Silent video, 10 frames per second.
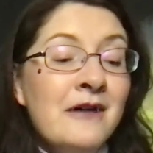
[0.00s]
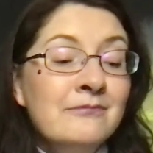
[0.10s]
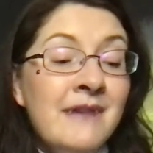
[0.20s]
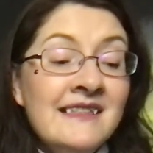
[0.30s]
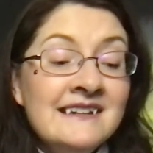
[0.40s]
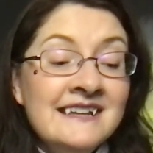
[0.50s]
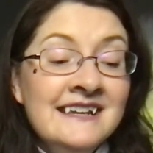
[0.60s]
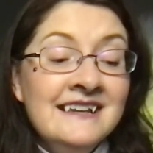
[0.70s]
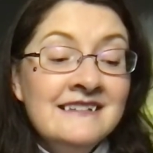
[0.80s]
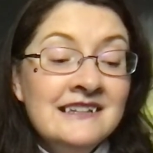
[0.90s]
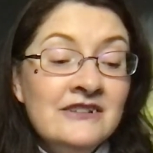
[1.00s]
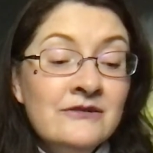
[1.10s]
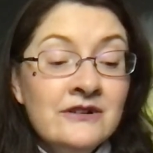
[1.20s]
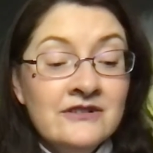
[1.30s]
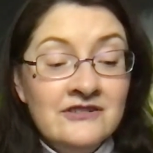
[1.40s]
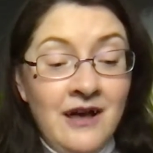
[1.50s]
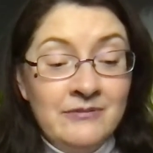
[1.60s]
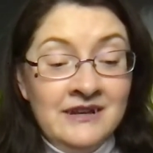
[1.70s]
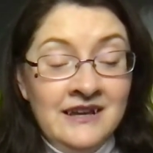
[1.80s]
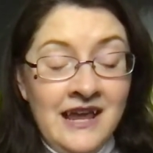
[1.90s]
Melody continued her
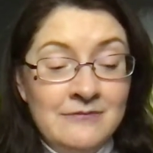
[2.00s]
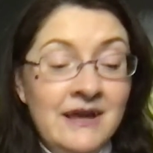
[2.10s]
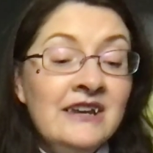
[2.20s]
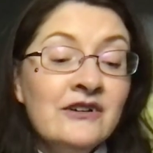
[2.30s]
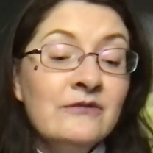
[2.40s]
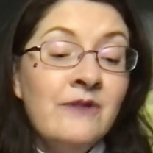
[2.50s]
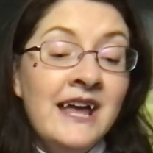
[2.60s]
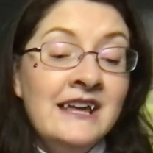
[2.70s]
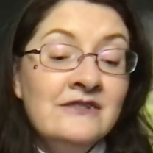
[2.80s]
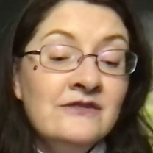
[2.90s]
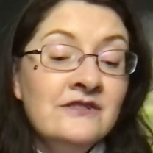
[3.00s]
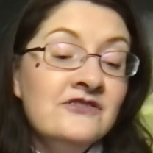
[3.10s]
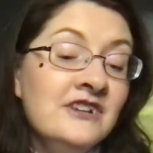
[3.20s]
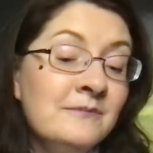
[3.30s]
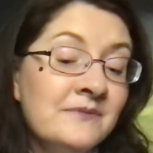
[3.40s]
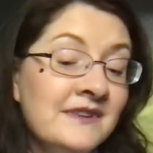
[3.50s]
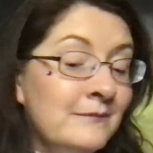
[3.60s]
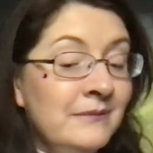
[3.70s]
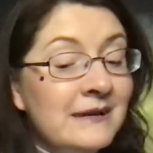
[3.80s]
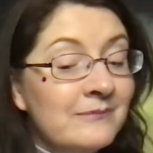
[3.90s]
shopping and made her way to the cheeps
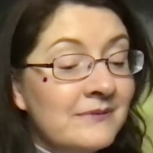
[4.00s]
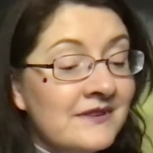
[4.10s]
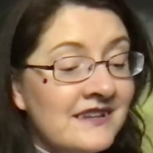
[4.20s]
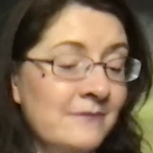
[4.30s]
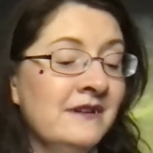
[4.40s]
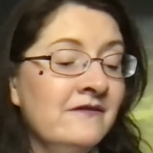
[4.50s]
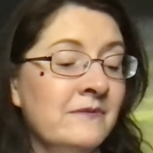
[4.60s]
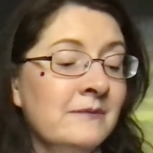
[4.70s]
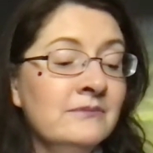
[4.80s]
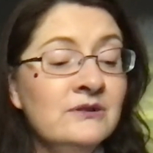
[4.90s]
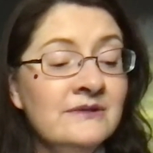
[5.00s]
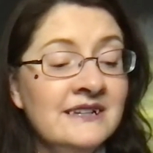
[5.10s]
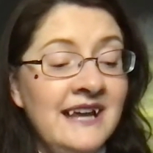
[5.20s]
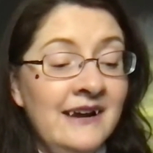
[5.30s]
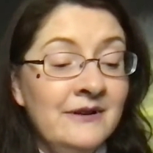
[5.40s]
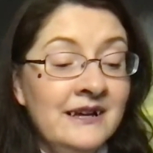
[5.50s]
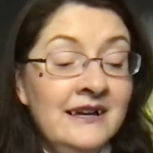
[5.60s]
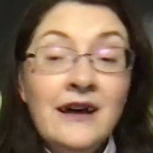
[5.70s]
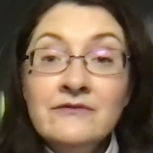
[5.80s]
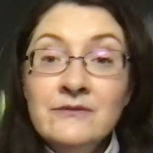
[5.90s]
and beeps coming from the blue-lit
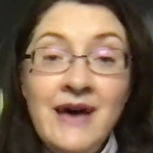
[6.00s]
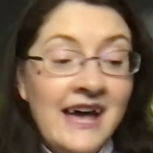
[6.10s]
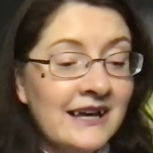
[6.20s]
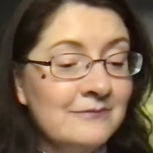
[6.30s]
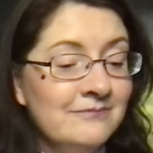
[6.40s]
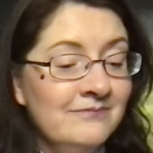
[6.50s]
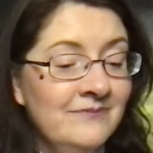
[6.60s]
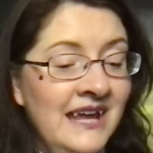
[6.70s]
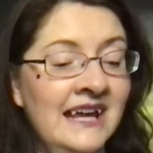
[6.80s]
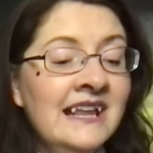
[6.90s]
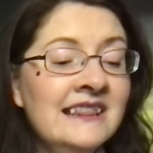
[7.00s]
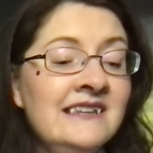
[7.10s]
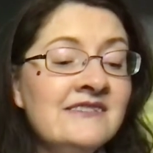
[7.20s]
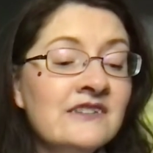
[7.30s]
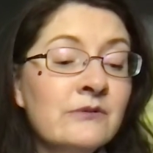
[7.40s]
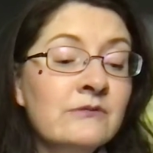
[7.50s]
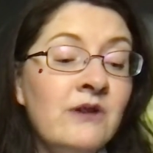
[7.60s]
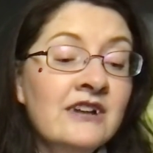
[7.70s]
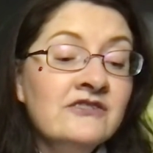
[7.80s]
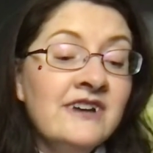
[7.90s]
area of the back. This is where
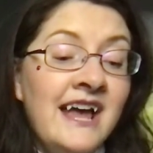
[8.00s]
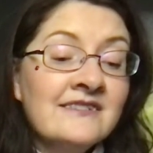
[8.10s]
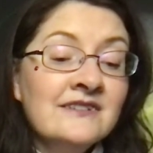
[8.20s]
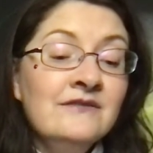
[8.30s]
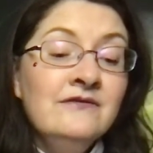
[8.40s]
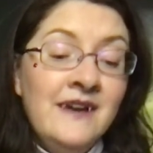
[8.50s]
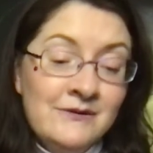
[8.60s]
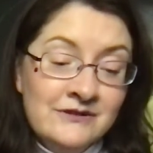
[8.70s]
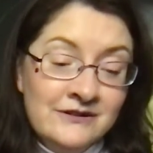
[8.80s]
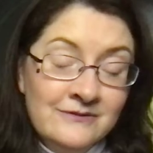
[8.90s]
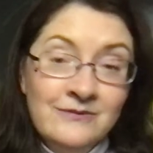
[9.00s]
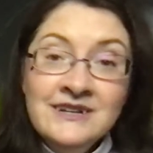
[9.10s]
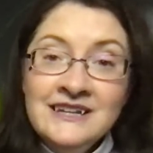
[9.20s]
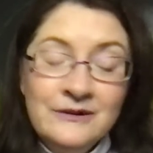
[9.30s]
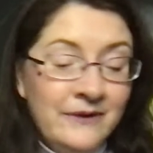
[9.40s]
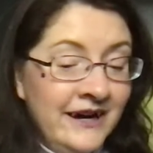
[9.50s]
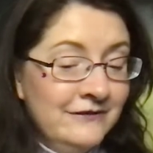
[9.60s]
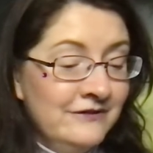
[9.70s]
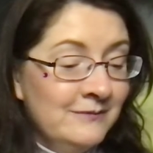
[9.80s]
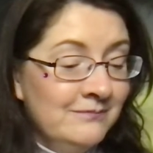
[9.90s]
Roger Caston found her when he
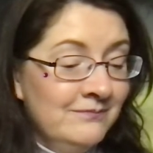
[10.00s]
arrived.